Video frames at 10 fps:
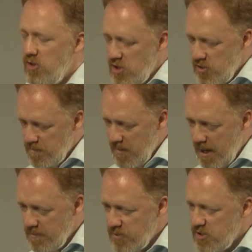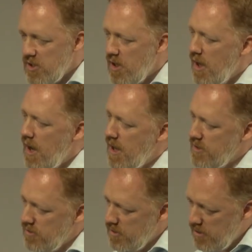use maps,
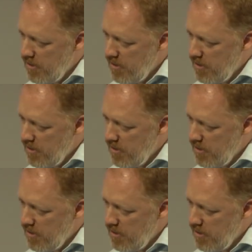and